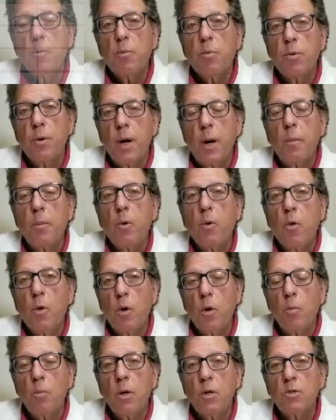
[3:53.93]
proper
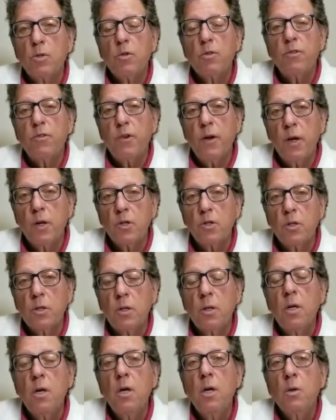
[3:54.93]
oral muscle
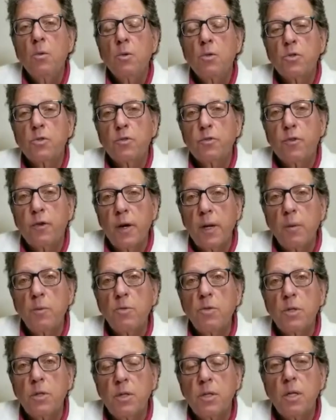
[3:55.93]
function, which
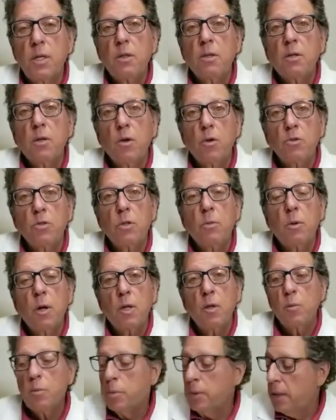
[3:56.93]
frames the teeth and holds them
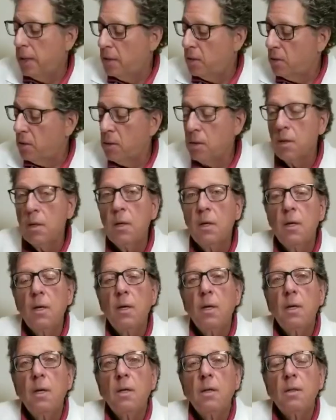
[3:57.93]
all in place.
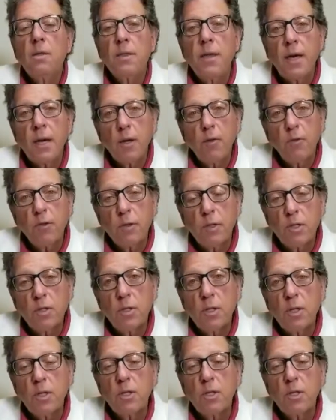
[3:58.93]
Thank you for listening to